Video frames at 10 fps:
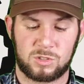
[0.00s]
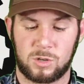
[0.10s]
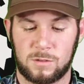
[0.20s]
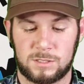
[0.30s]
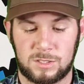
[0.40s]

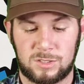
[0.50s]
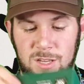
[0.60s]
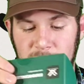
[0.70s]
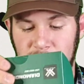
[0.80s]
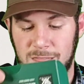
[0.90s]

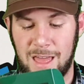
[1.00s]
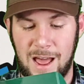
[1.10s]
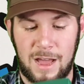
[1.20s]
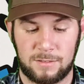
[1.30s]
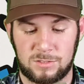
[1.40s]
service that
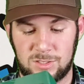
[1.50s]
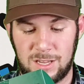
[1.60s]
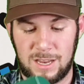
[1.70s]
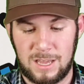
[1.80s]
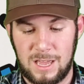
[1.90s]
I have
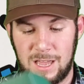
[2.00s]
seen.